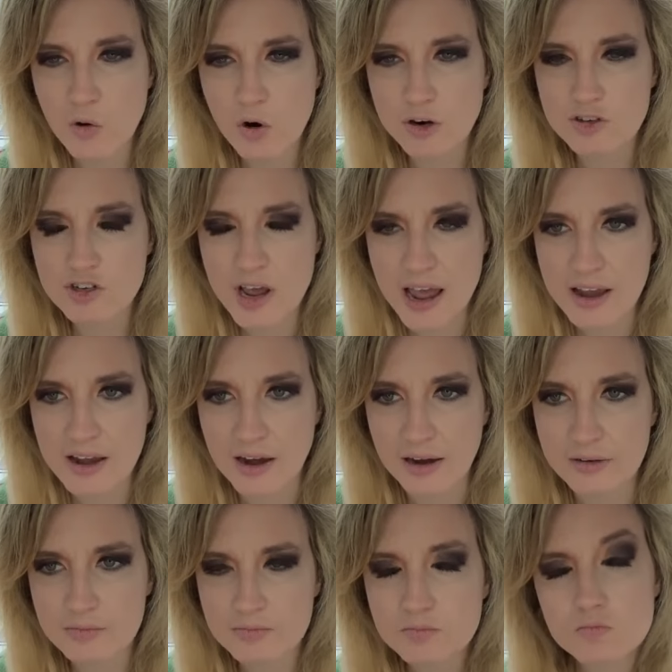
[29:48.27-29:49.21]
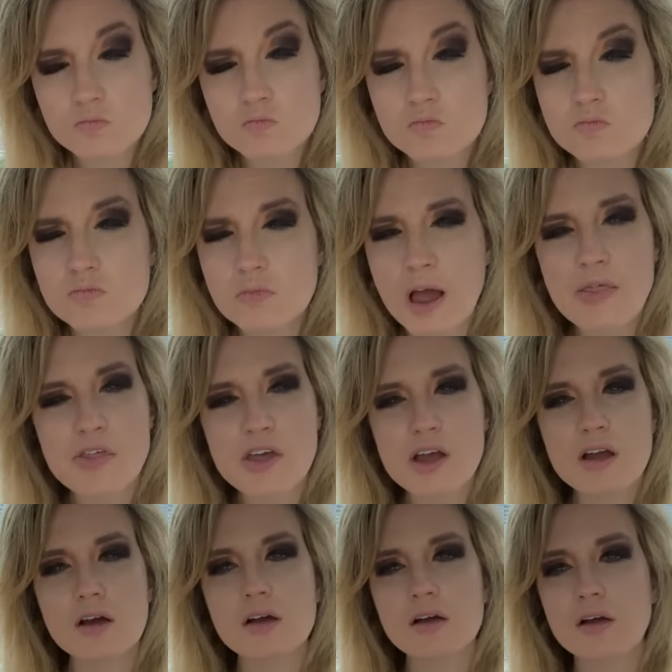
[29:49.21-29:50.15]
Ortega?" Hmm, I
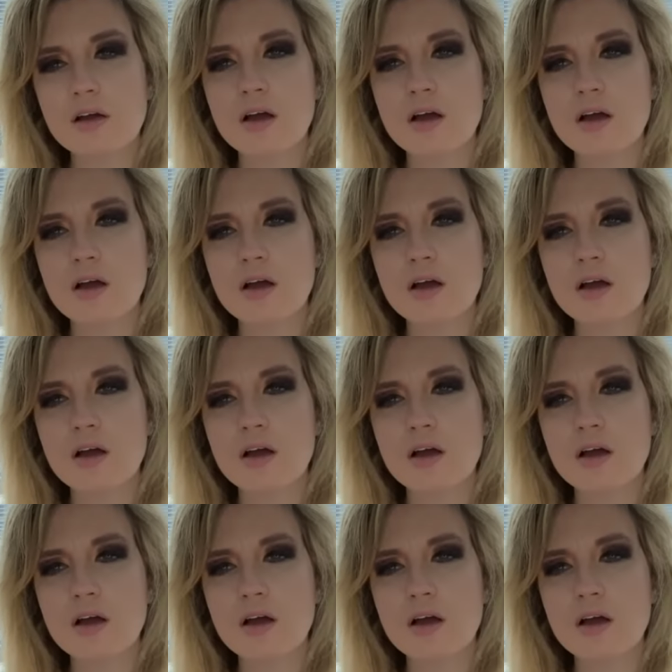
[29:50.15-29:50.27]
think.